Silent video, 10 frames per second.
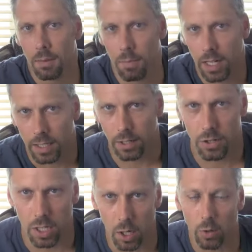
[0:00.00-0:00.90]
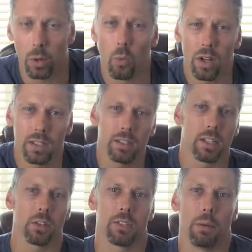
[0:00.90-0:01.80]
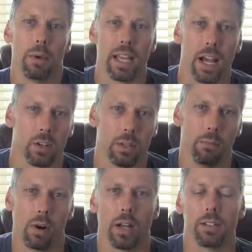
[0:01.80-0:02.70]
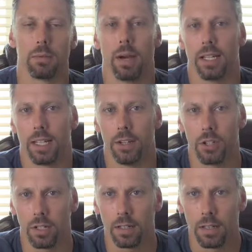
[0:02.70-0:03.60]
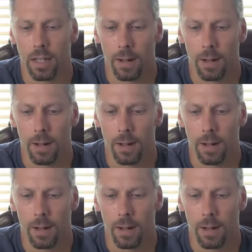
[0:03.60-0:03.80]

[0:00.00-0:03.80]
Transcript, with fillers: many years ago, and it wasn't until somebody actually brought it to my attention